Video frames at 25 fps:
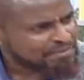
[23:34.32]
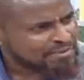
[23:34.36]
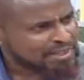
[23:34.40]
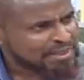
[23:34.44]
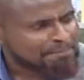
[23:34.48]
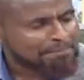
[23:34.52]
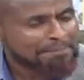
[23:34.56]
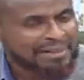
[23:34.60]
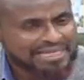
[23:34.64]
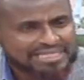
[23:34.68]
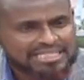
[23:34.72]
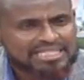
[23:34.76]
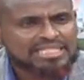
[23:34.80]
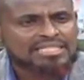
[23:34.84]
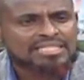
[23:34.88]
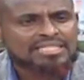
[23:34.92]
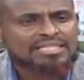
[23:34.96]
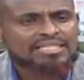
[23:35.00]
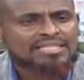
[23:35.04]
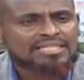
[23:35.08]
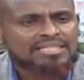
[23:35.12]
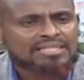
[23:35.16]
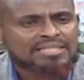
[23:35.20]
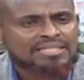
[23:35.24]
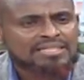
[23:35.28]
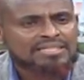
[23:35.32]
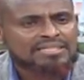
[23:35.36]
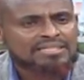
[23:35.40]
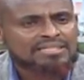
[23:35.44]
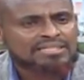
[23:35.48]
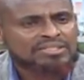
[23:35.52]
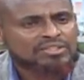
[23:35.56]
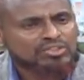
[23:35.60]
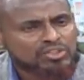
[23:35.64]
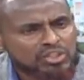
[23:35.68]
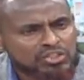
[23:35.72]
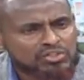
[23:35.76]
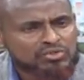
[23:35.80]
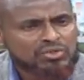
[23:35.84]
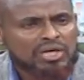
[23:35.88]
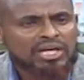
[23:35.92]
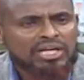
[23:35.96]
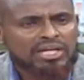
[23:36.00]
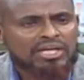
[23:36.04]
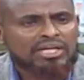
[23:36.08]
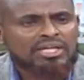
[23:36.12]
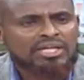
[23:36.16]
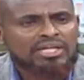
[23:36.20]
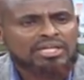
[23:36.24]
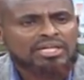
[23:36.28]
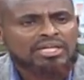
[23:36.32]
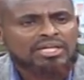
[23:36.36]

But generally,